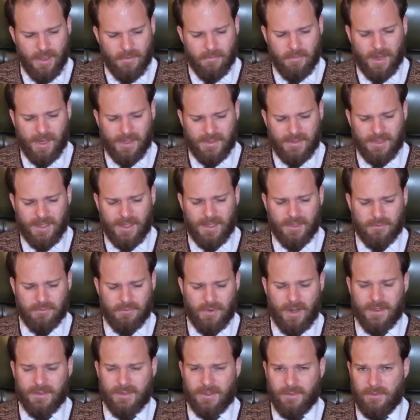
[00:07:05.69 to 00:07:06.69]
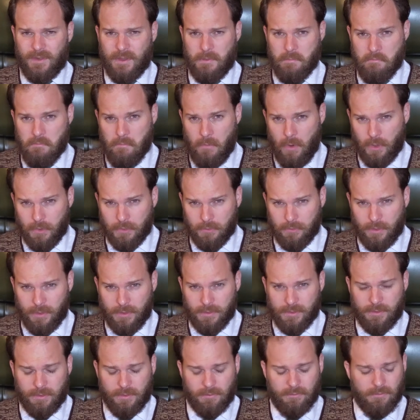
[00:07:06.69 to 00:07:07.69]
but I'd say it's relatively
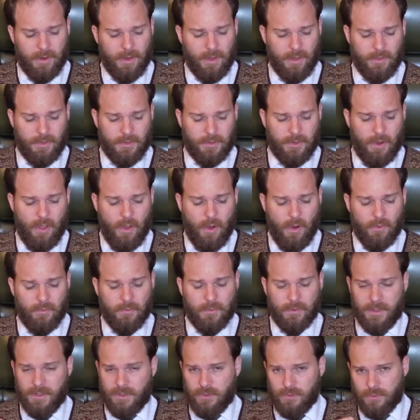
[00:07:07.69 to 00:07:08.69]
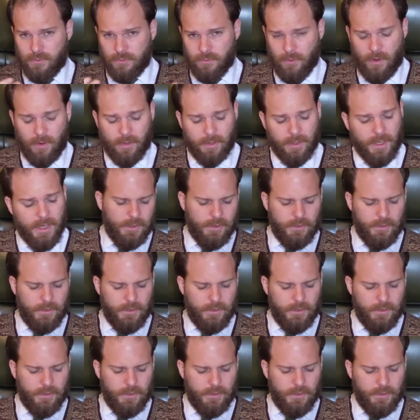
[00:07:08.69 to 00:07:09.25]
moderate rather than overly strong.